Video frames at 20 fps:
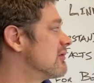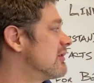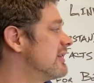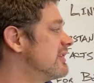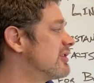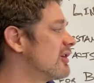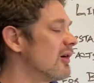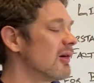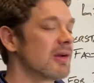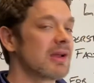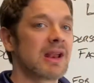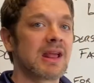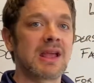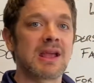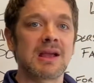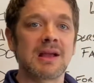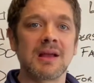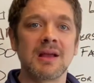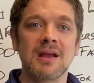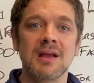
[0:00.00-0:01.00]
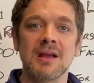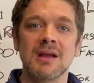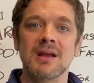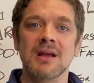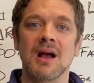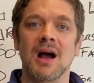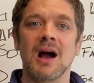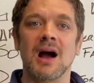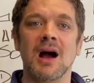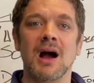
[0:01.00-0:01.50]
retargeting.
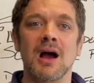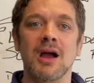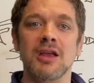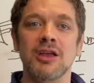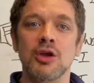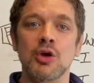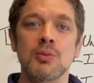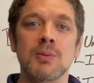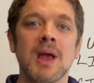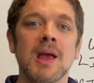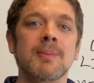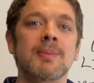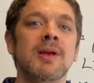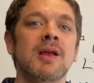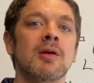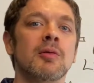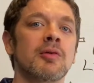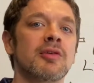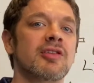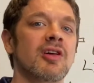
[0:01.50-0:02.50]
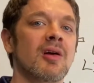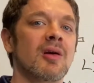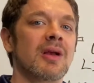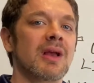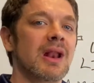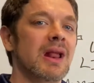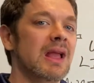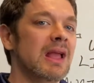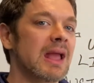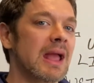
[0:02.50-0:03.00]
You may be
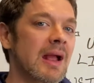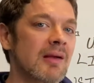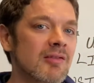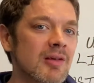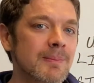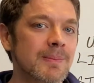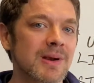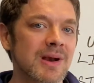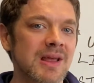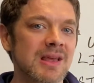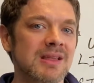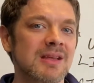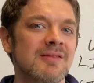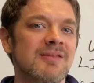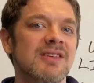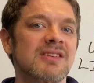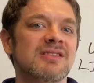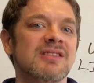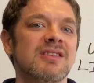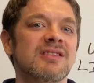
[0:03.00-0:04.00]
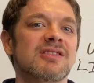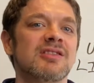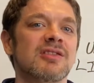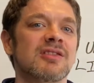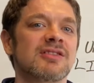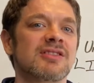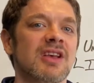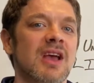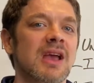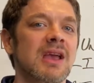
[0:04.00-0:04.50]
retargeting everybody that visits your
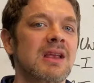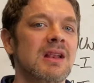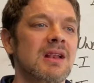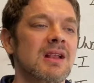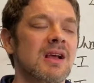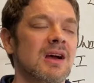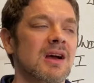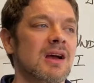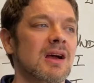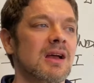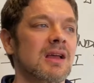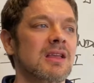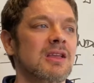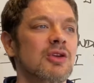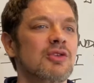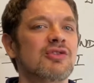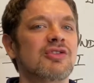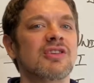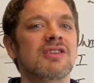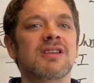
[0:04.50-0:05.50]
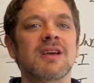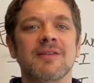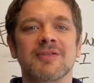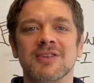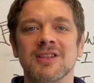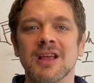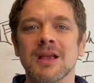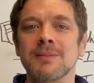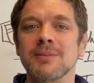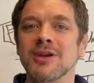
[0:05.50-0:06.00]
site. You should
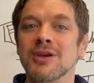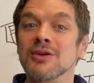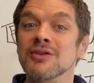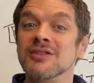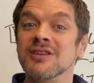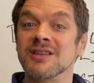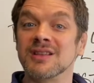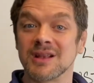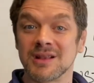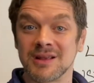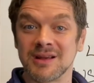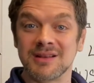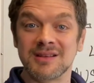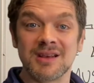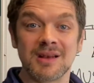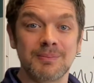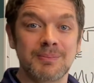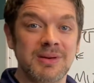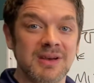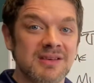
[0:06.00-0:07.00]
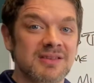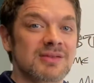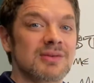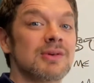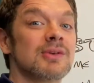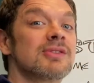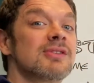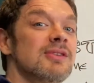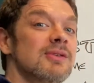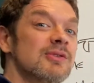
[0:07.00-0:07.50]
definitely be using the LinkedIn
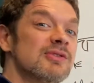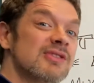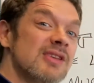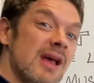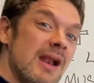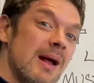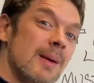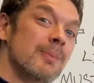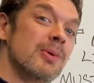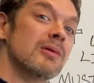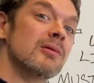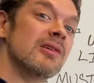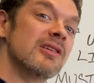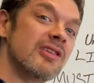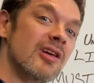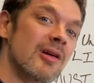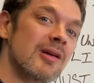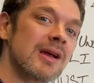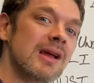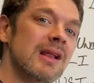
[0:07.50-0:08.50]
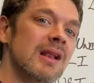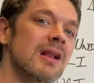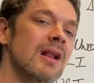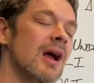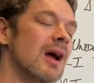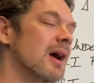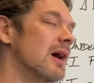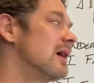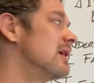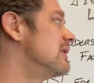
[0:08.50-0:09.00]
Pixel to set up and retarget
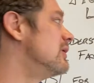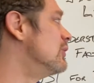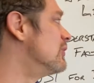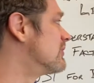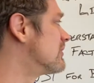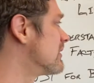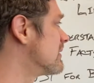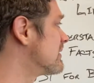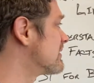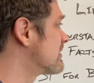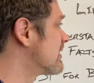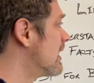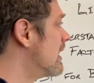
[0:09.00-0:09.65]
users.